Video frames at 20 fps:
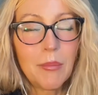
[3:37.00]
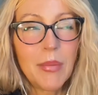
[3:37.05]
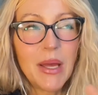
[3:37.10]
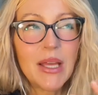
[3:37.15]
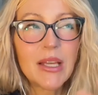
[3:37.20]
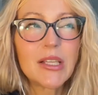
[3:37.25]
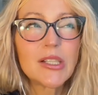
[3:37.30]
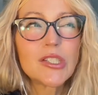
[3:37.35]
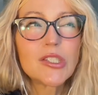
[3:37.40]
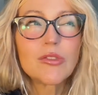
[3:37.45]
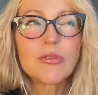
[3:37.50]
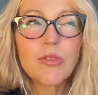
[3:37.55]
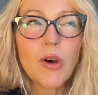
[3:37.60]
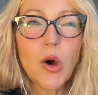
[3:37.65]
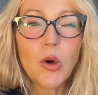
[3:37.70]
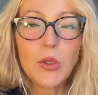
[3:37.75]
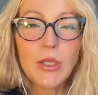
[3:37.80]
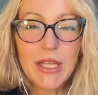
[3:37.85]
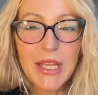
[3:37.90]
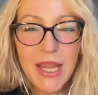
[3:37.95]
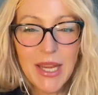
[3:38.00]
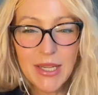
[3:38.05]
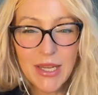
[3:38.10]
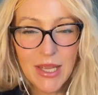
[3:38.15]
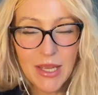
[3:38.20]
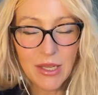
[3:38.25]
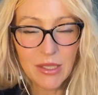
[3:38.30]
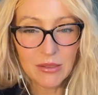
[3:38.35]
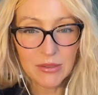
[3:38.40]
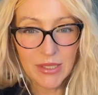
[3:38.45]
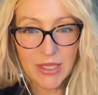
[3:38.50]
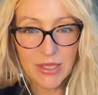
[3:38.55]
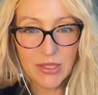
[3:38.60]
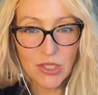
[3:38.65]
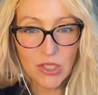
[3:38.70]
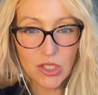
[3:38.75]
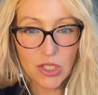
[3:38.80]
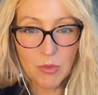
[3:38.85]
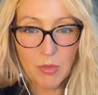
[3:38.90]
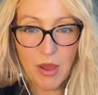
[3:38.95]
exfoliating
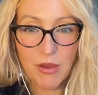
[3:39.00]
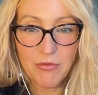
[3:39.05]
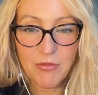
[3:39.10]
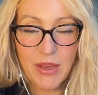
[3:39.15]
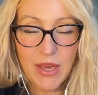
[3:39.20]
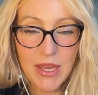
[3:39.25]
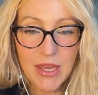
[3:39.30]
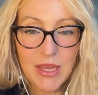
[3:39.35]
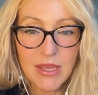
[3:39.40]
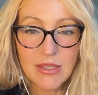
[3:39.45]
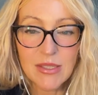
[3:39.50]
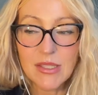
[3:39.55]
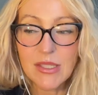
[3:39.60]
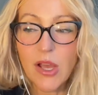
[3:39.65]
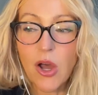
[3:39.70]
cleanse to my face.